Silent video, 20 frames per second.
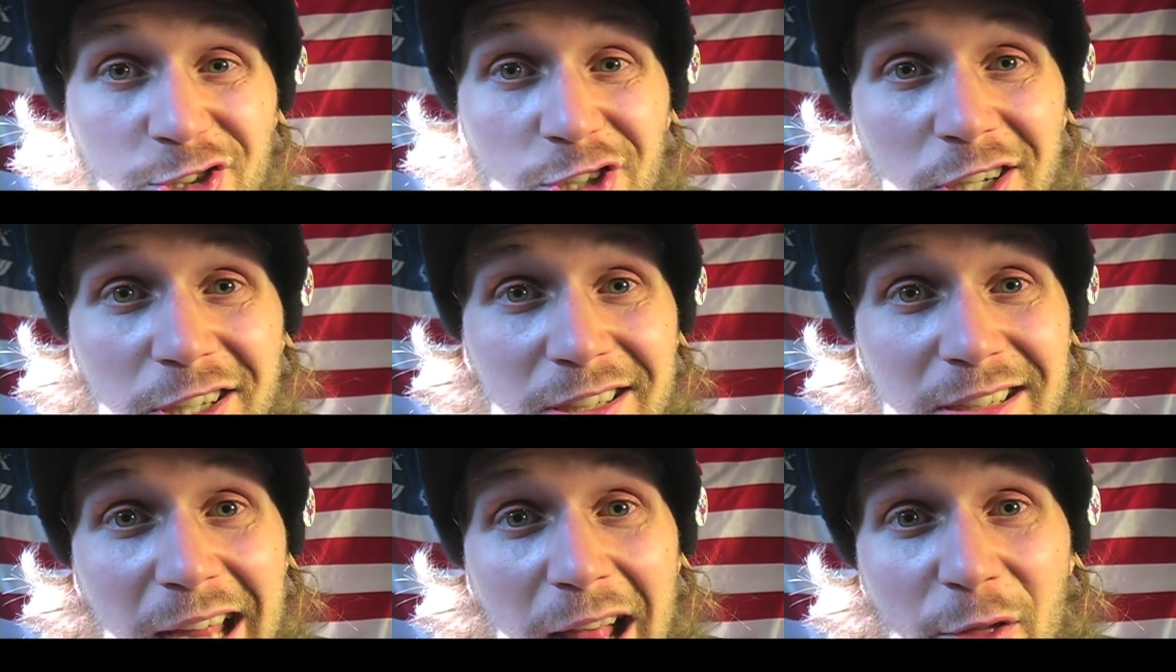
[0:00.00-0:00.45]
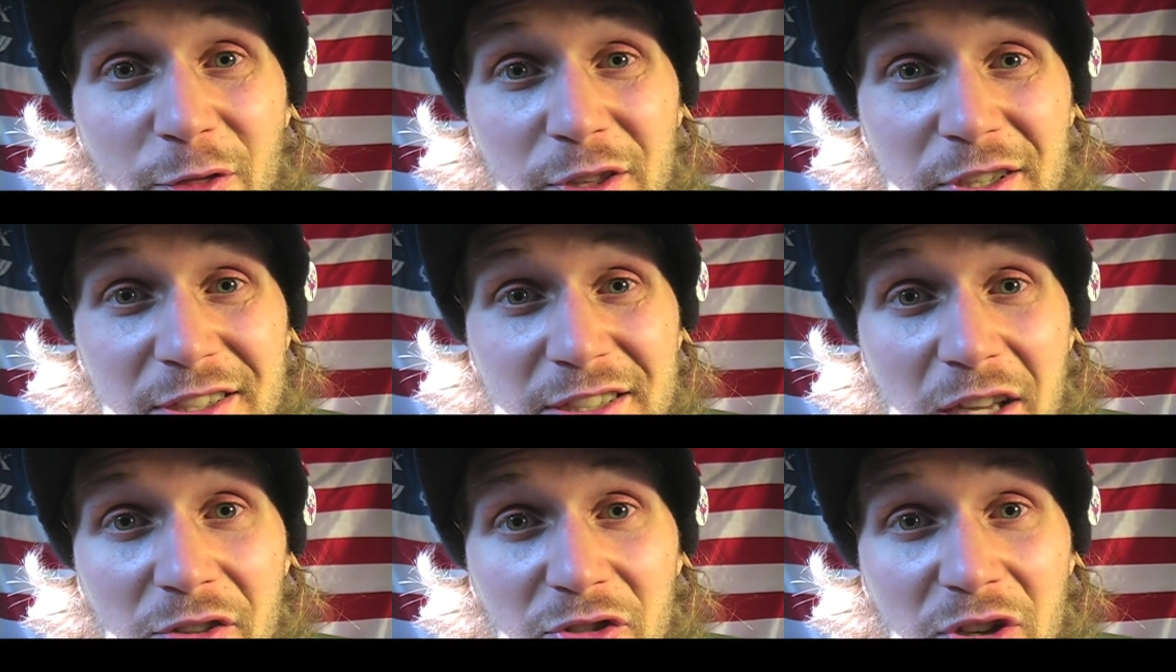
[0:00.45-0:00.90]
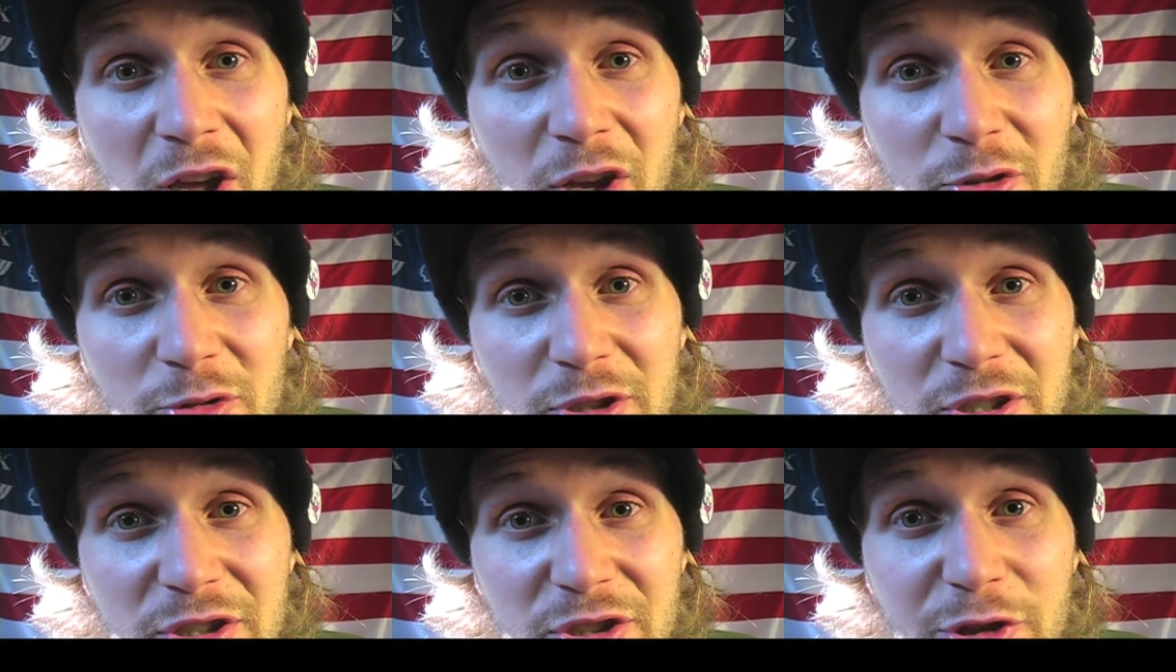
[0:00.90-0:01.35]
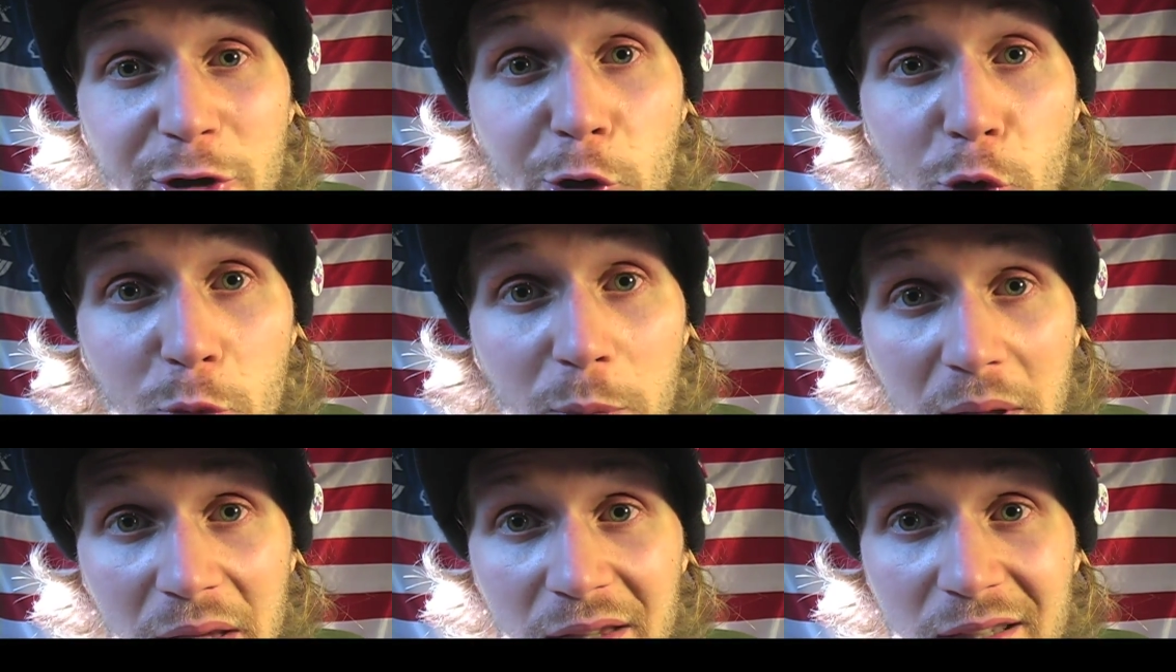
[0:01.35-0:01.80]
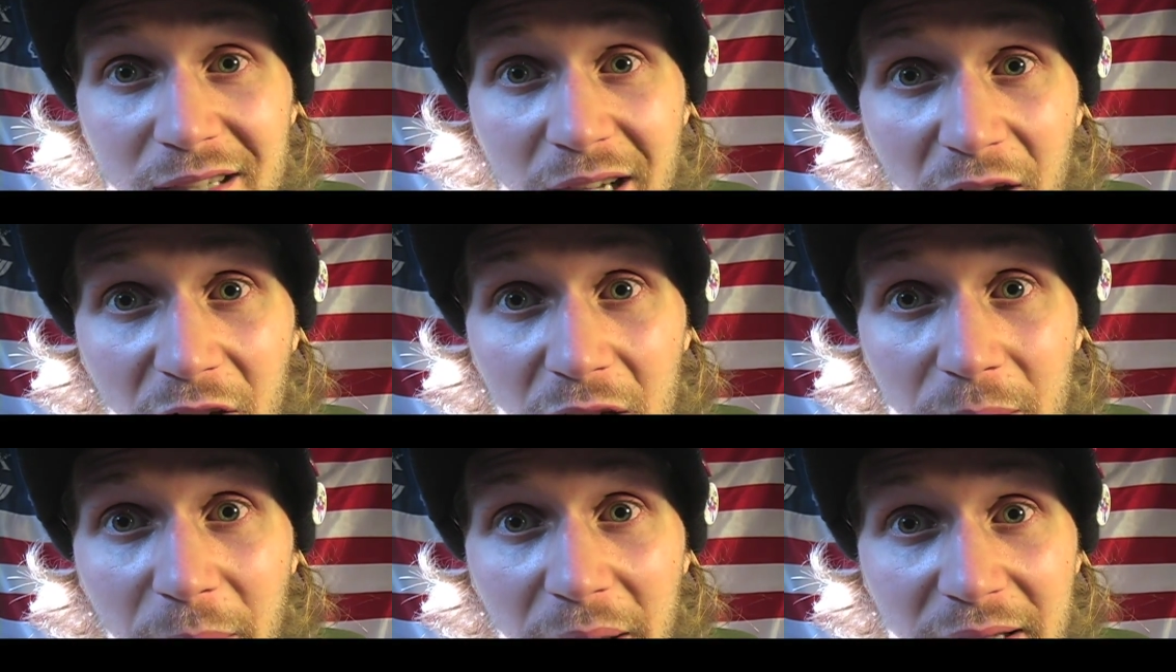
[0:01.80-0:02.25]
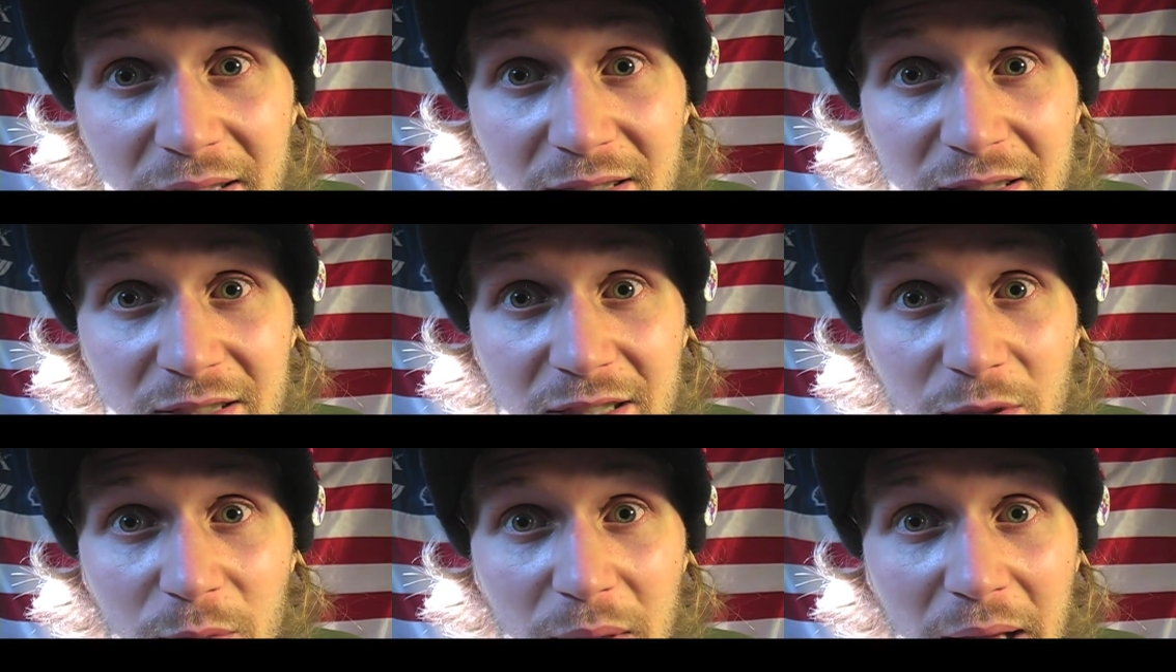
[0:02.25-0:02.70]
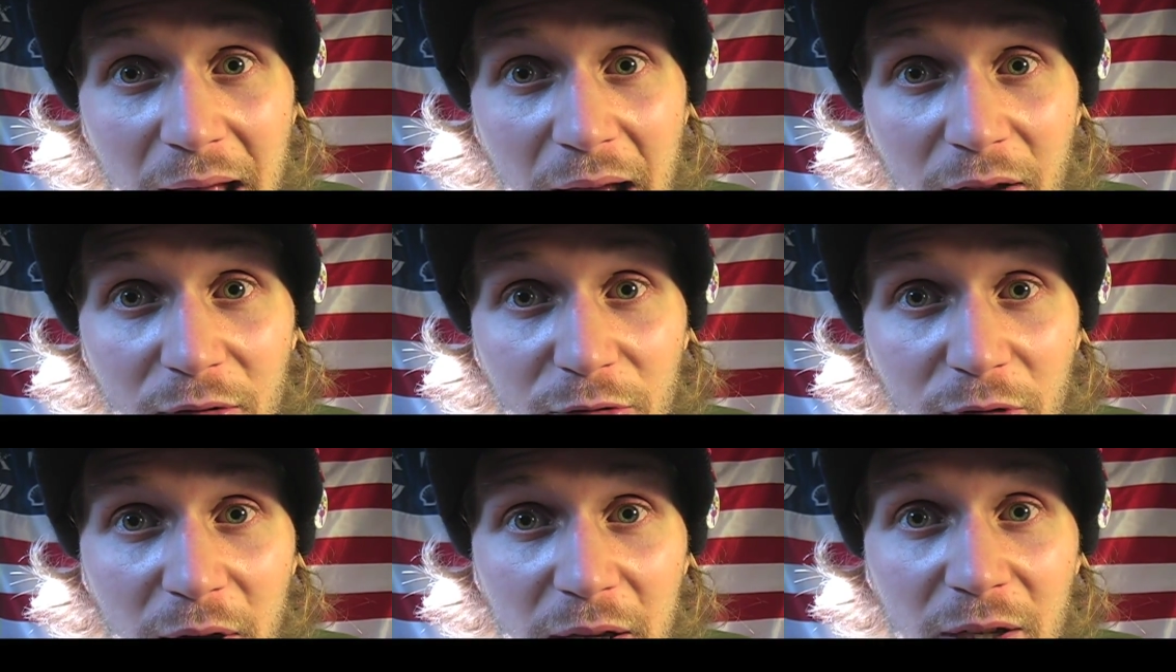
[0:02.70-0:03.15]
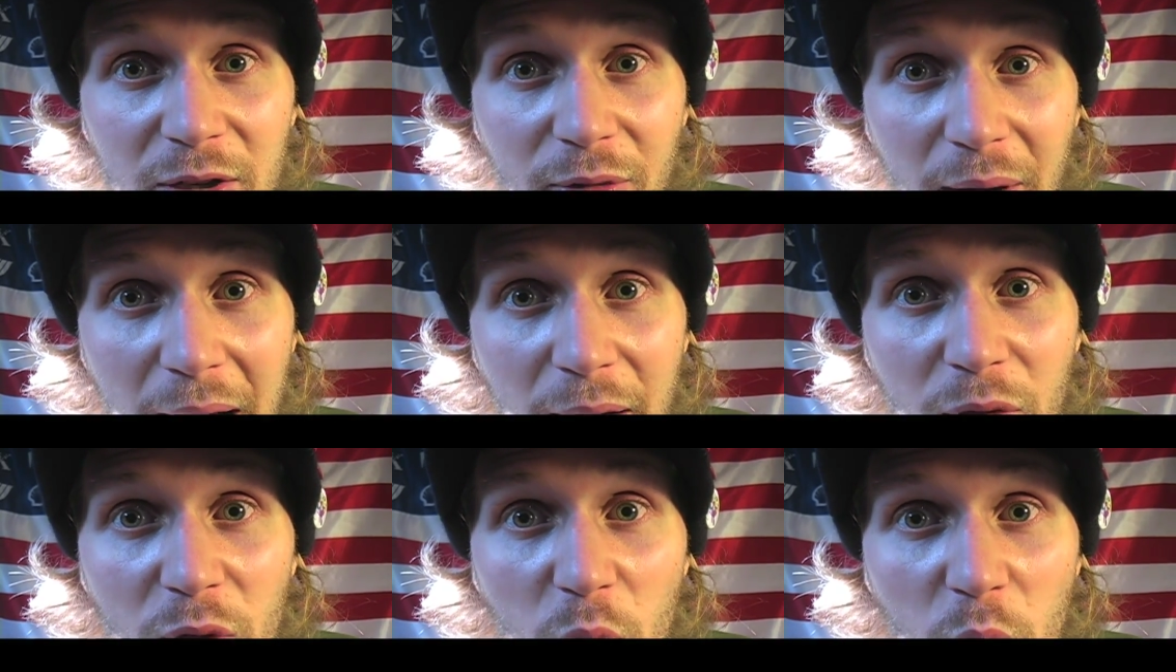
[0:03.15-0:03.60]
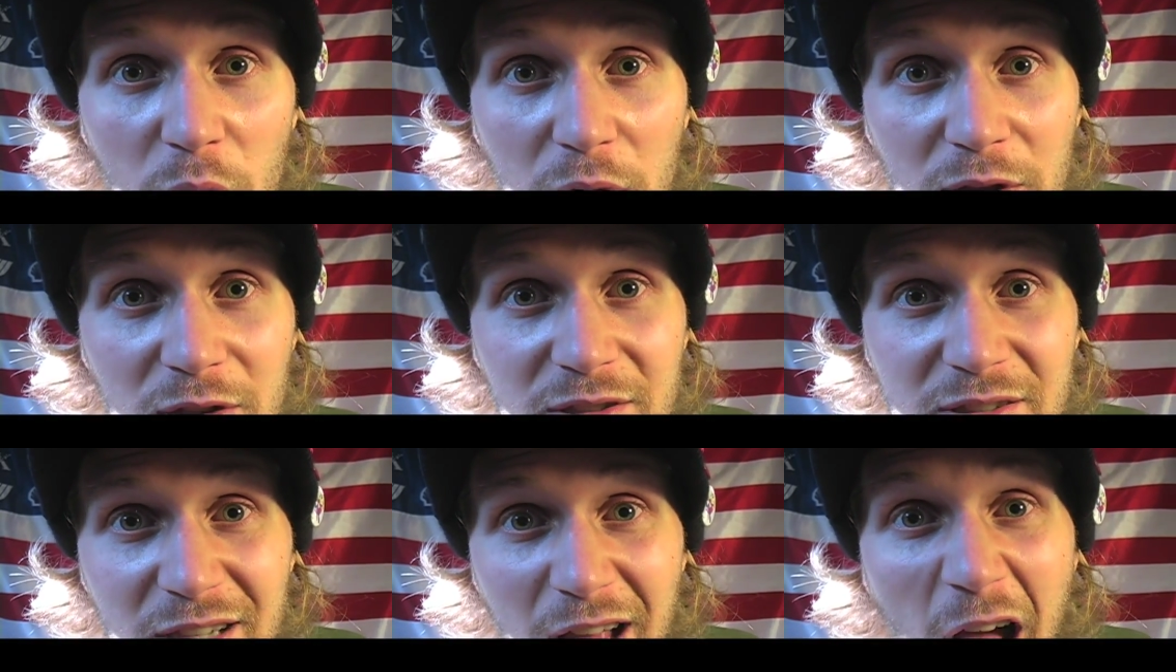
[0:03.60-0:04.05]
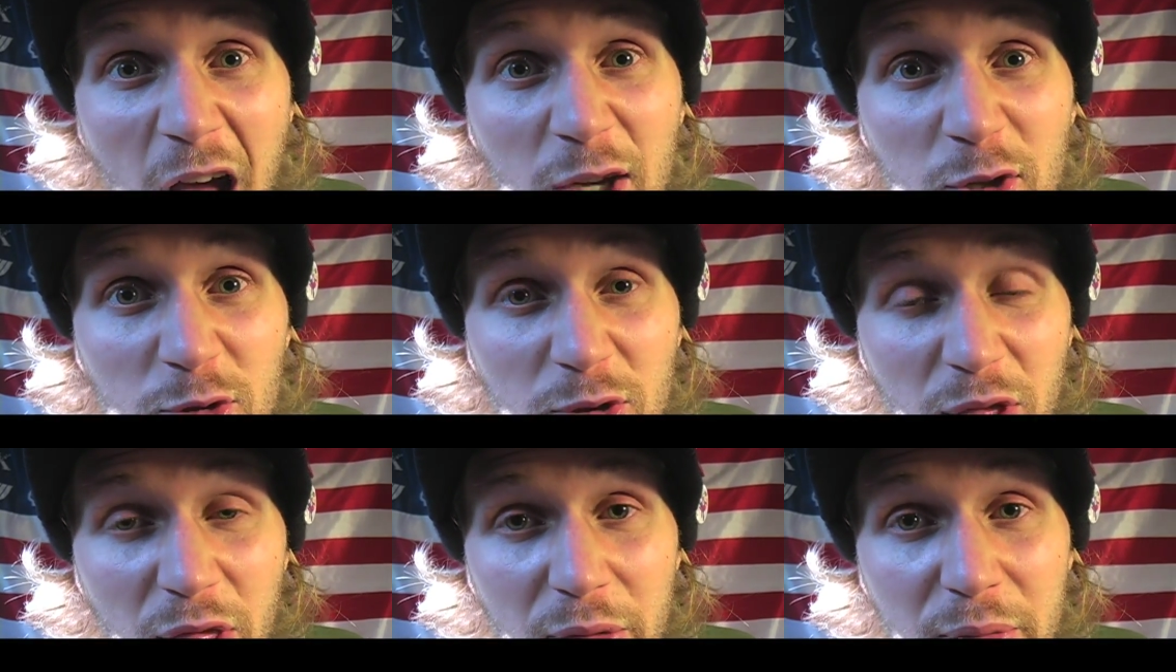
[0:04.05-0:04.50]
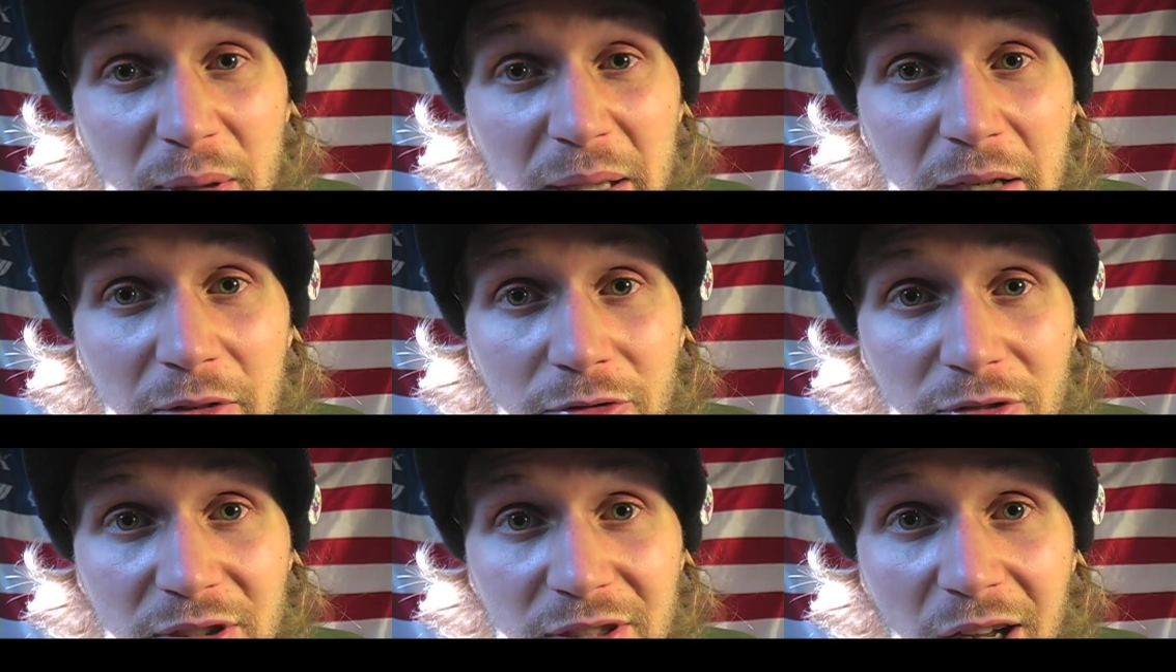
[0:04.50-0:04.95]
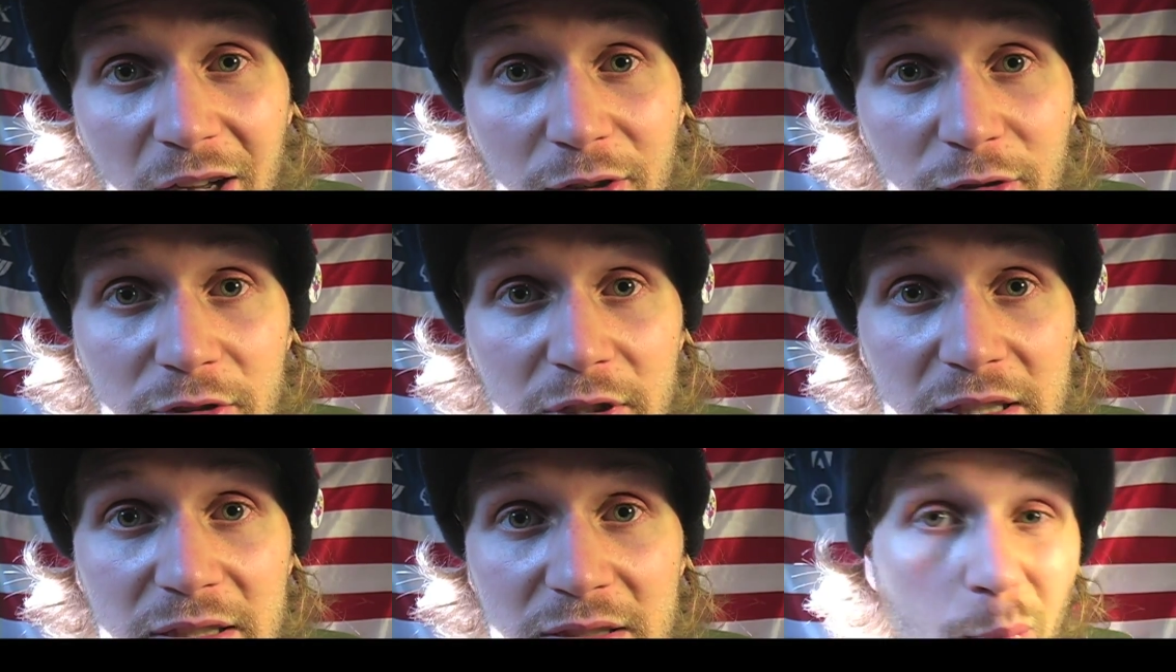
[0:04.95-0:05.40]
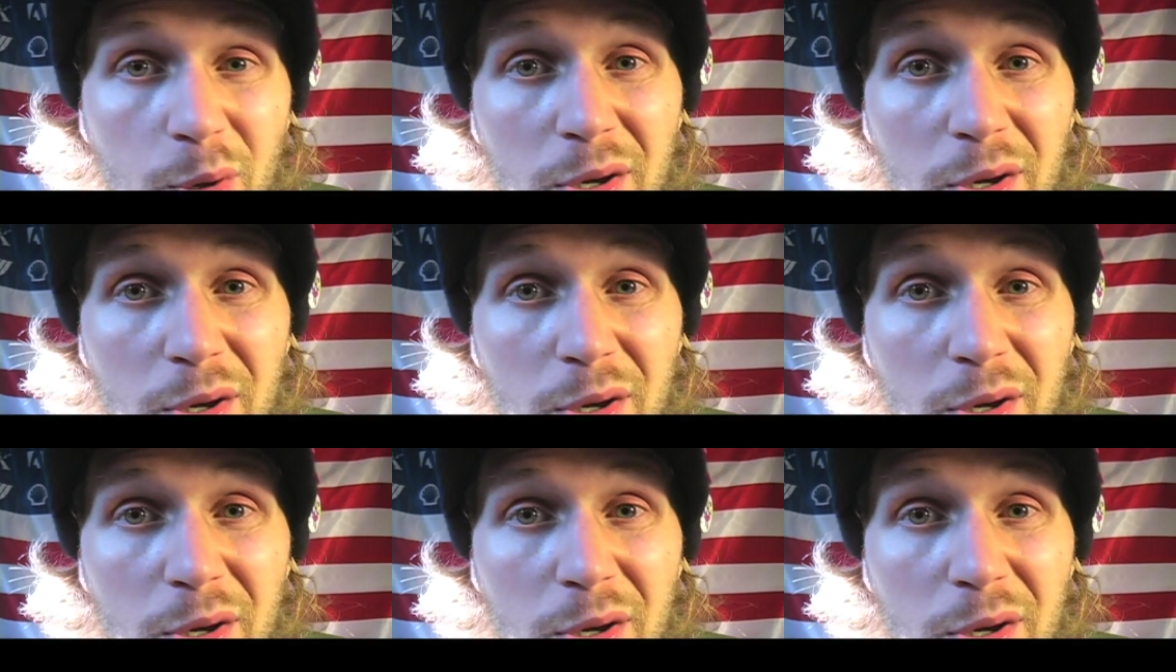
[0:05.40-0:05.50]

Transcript: shutting down the 702 military bases that we have running around the world in 103 different countries,